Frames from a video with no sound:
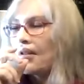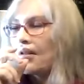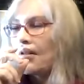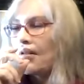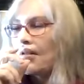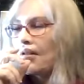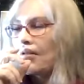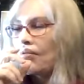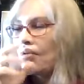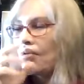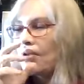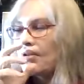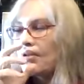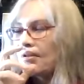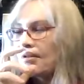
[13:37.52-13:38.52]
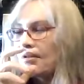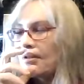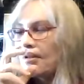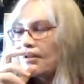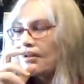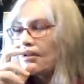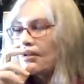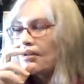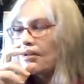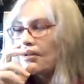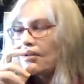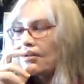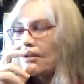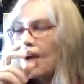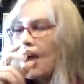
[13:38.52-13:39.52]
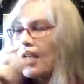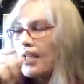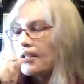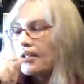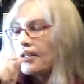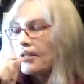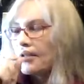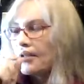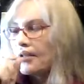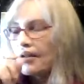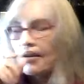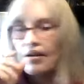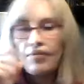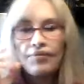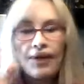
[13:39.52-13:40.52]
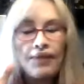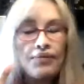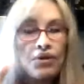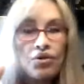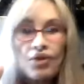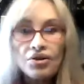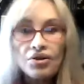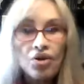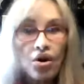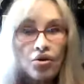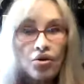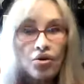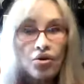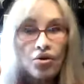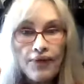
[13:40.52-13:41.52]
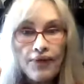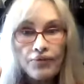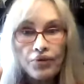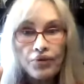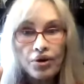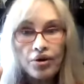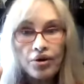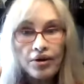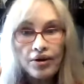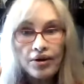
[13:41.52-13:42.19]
It was night. Maybe that's all you remember.